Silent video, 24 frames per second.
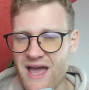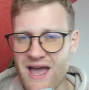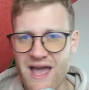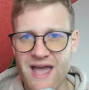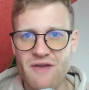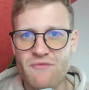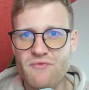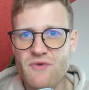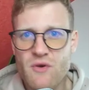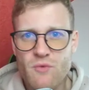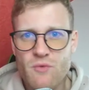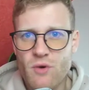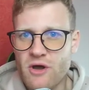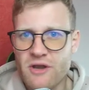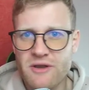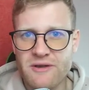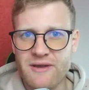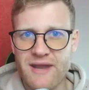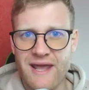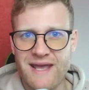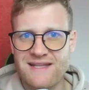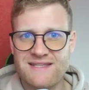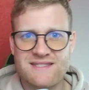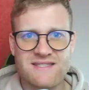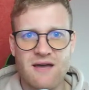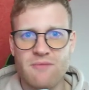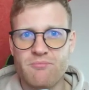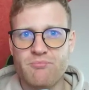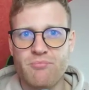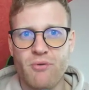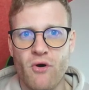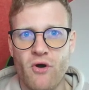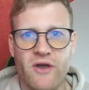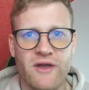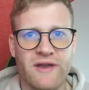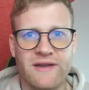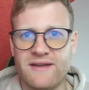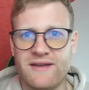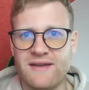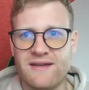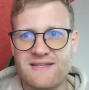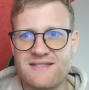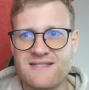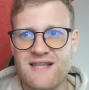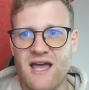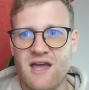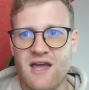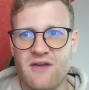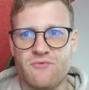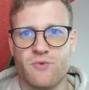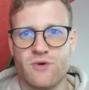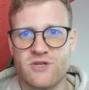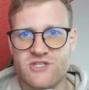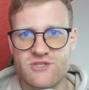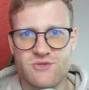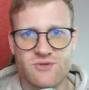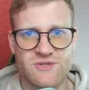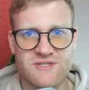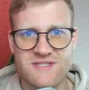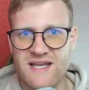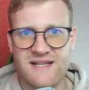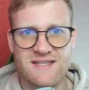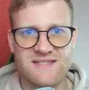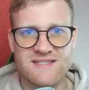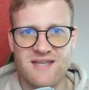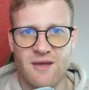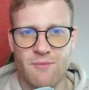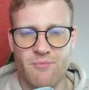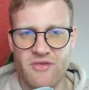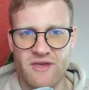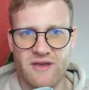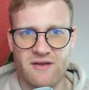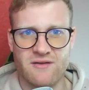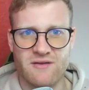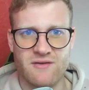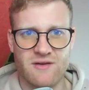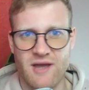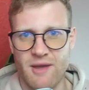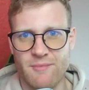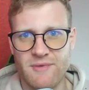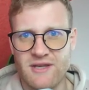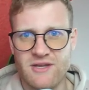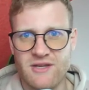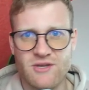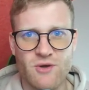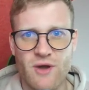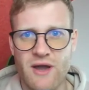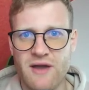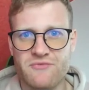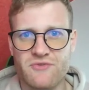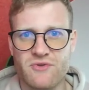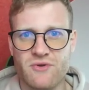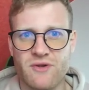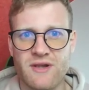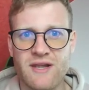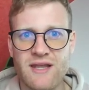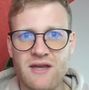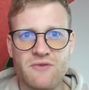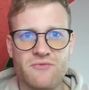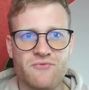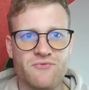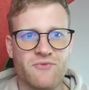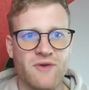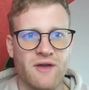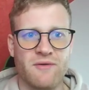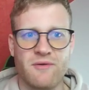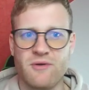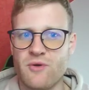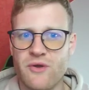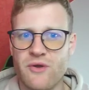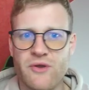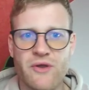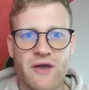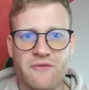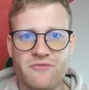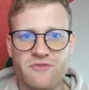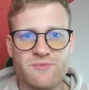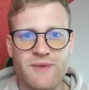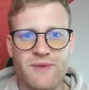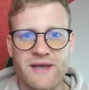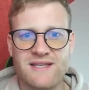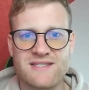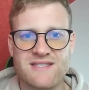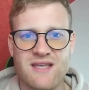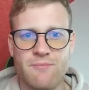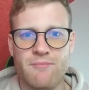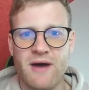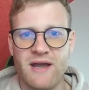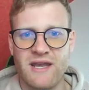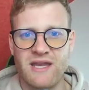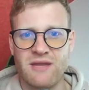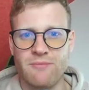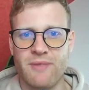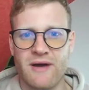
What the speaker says: everyone at some point in his life wants to sell something. I mean, you have to live, you have to make some money.